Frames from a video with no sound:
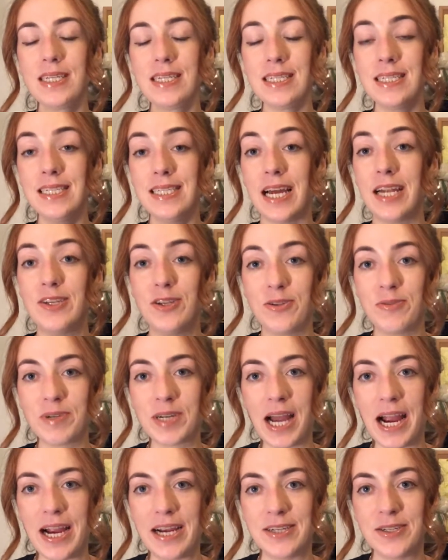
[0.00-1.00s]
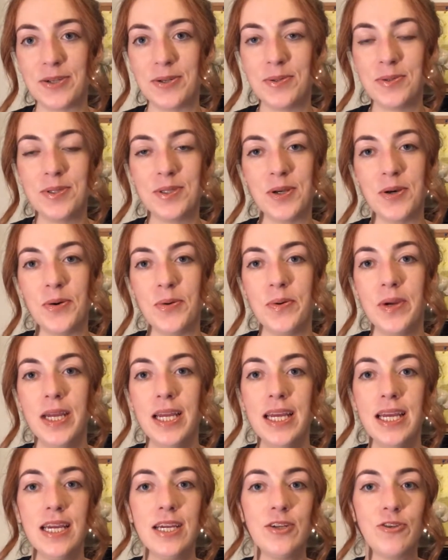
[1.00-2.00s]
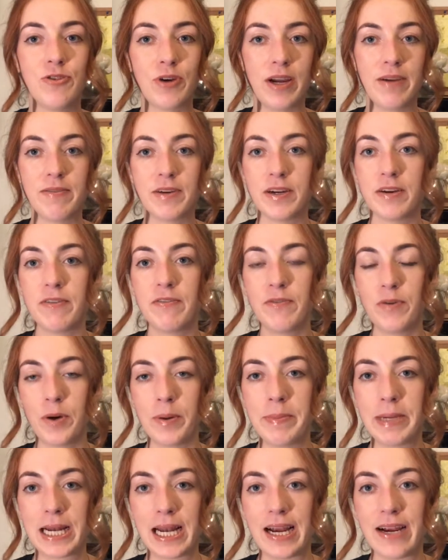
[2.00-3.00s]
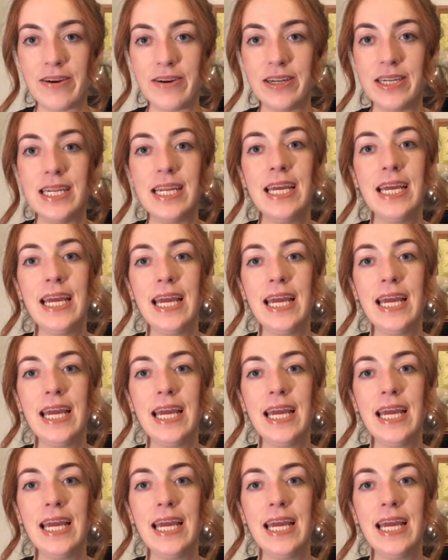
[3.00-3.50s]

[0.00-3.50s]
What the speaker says: Daniel Ricciardo, so driver for McLaren